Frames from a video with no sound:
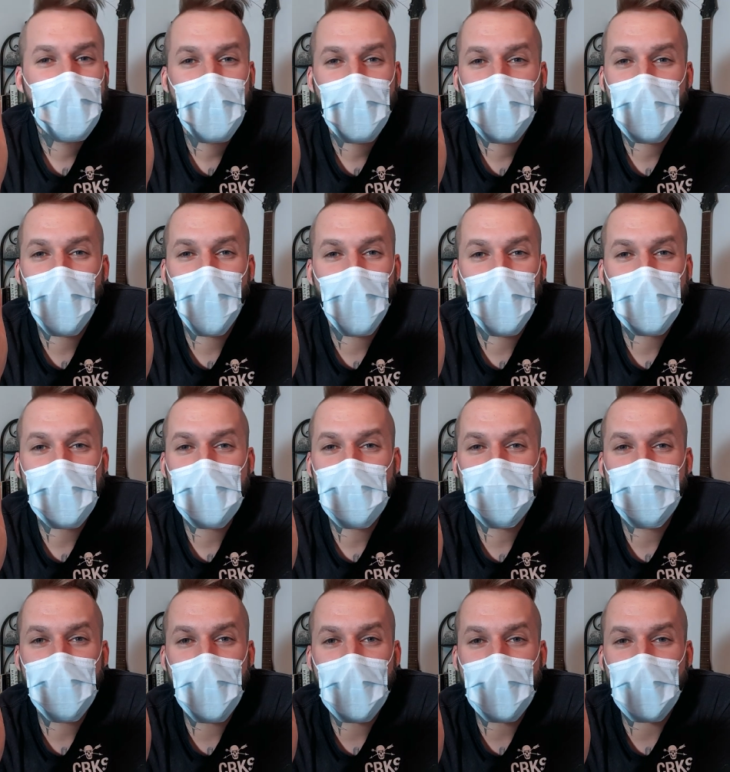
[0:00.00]
and I want to keep
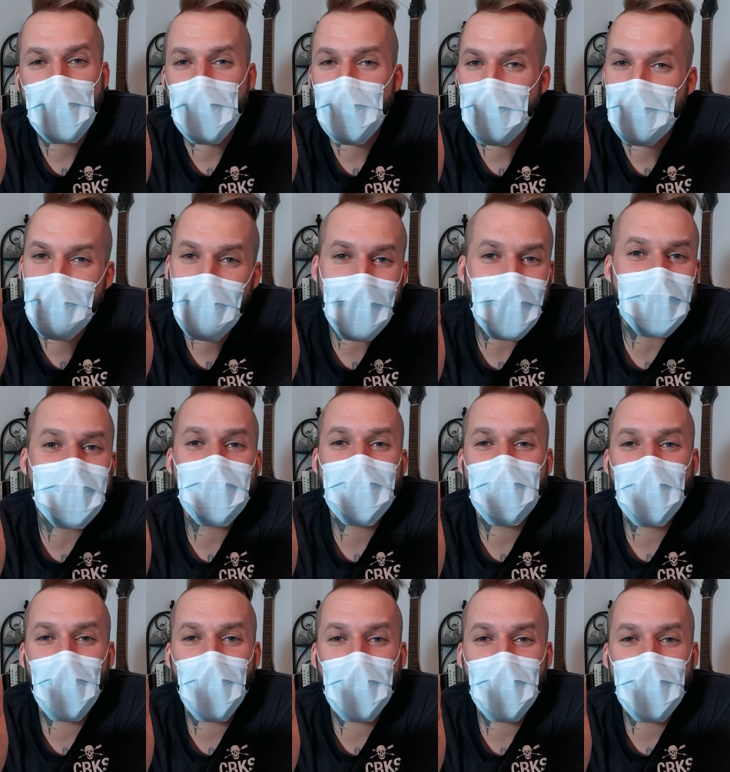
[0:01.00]
making good content
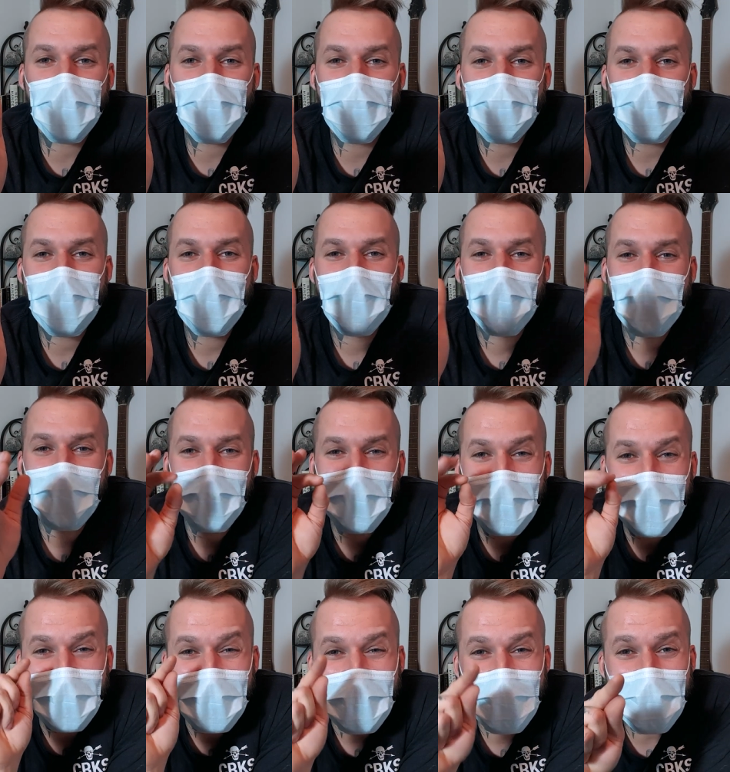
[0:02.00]
for you. And
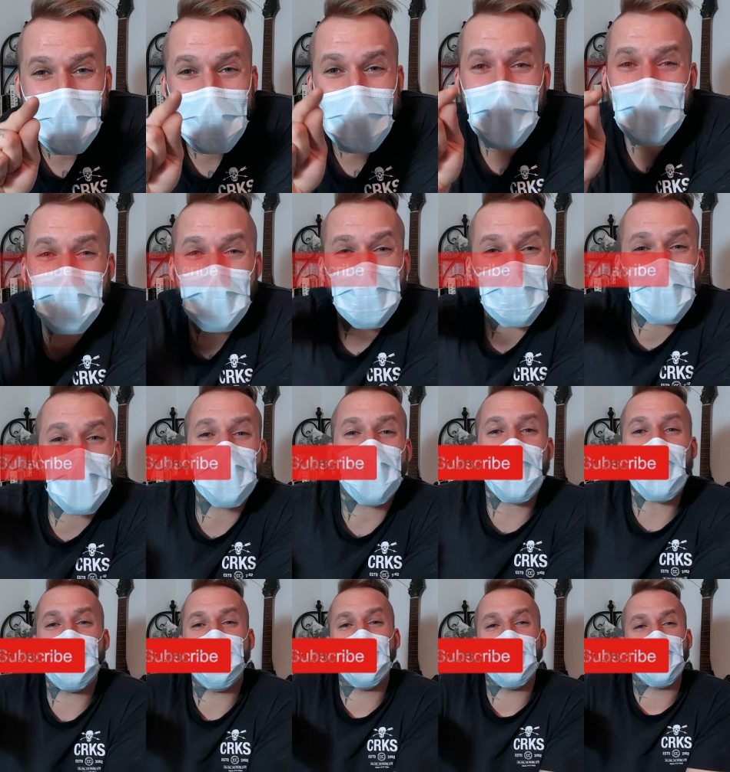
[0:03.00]
hit that
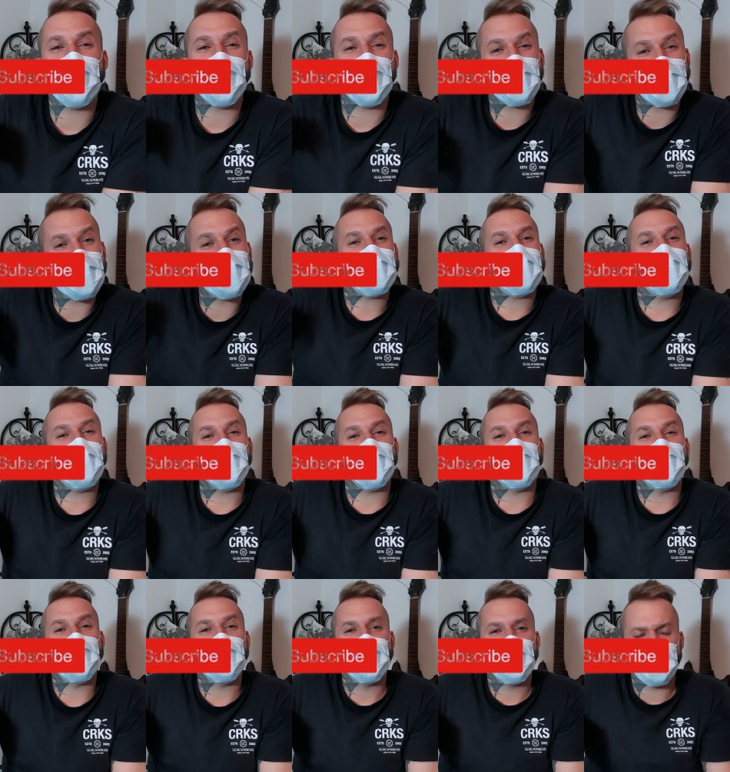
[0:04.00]
subscribe button. I think it's here.
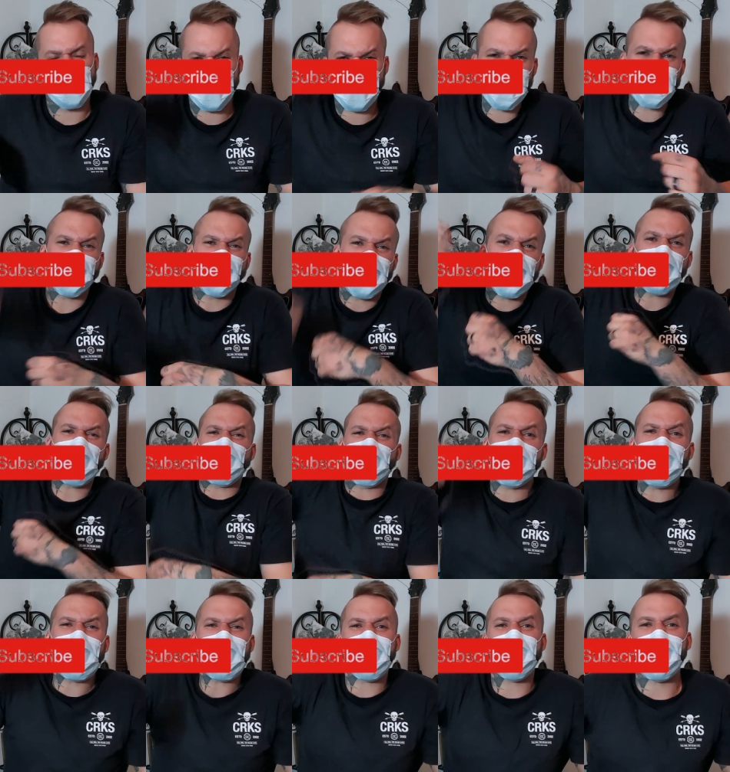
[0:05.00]
Just
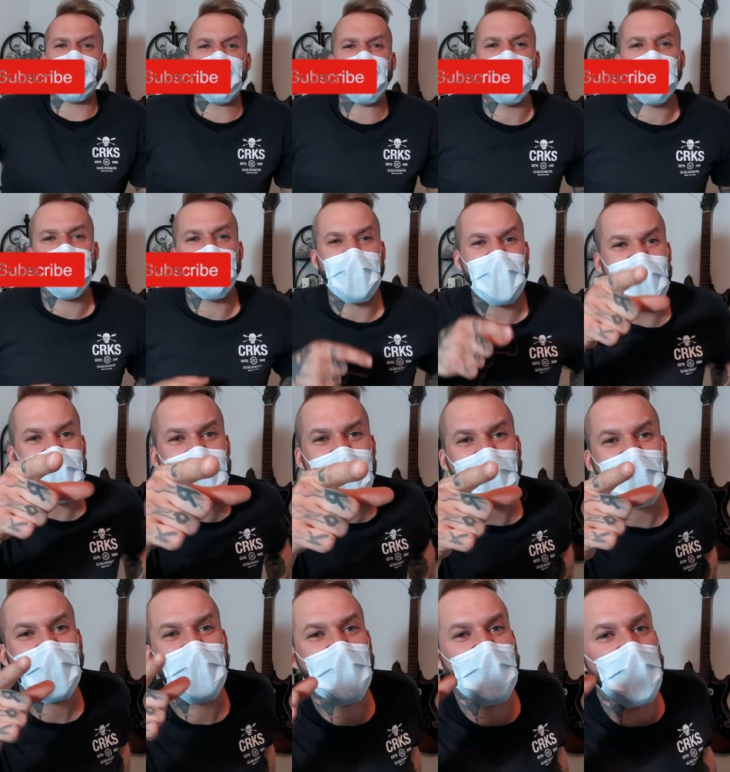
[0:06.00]
smash it, hit it,
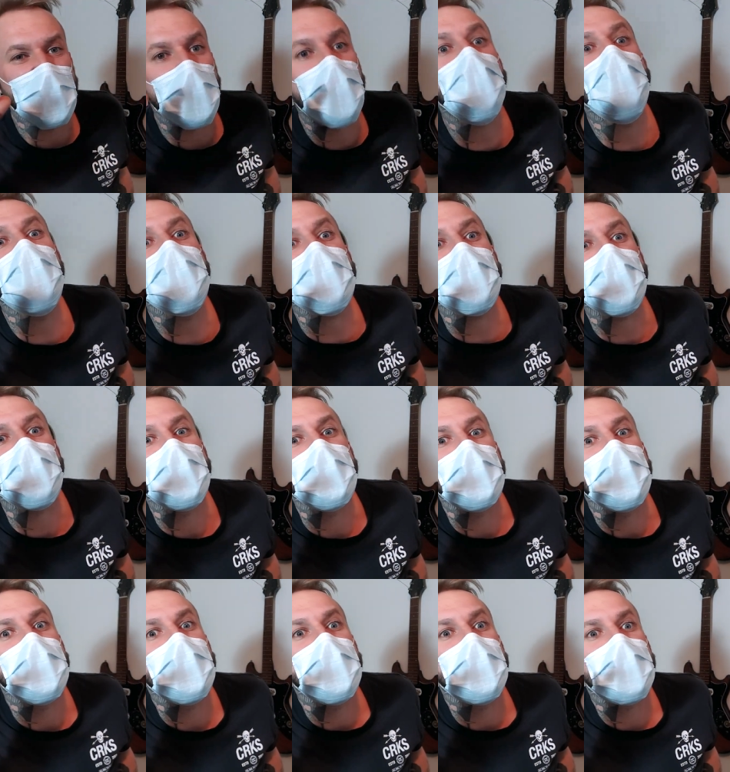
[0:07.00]
do it.
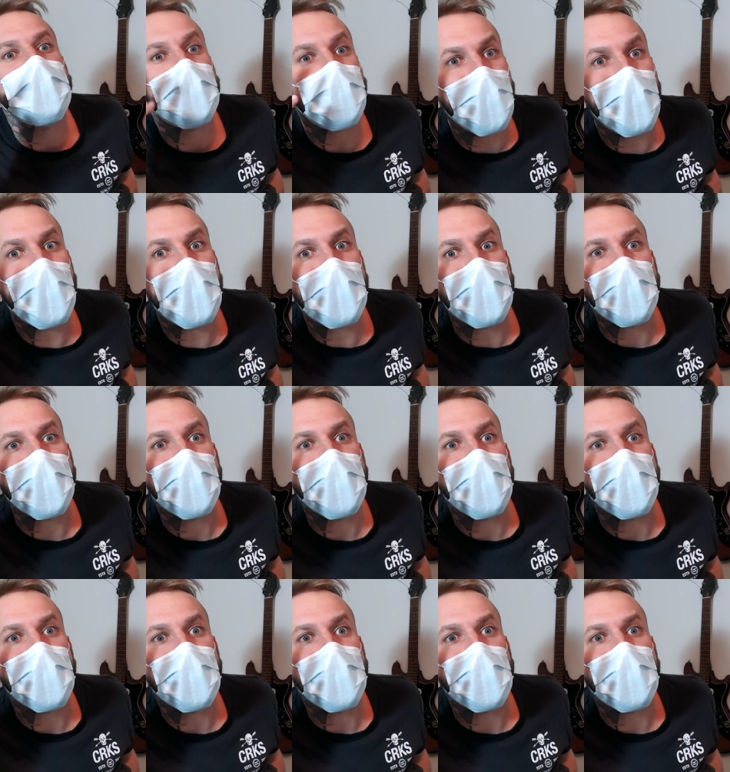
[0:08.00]
Come on,